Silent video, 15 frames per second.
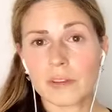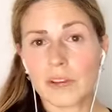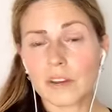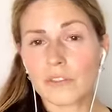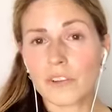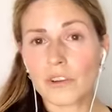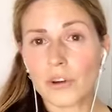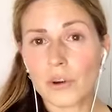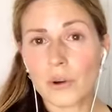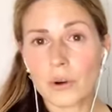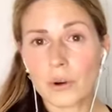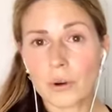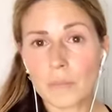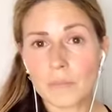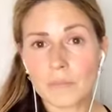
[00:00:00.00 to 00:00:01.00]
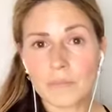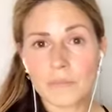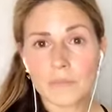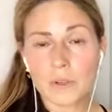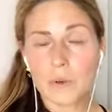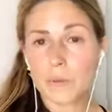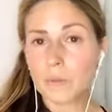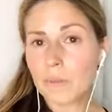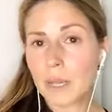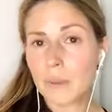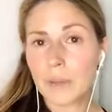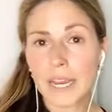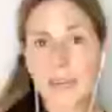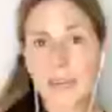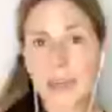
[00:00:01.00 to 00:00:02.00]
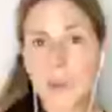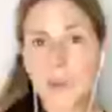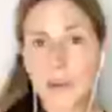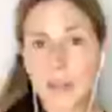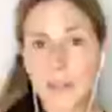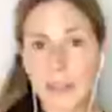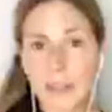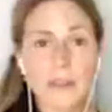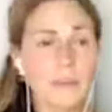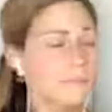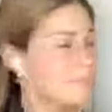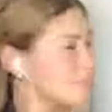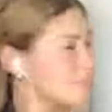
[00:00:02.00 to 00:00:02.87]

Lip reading: out of your home, maybe an hour a day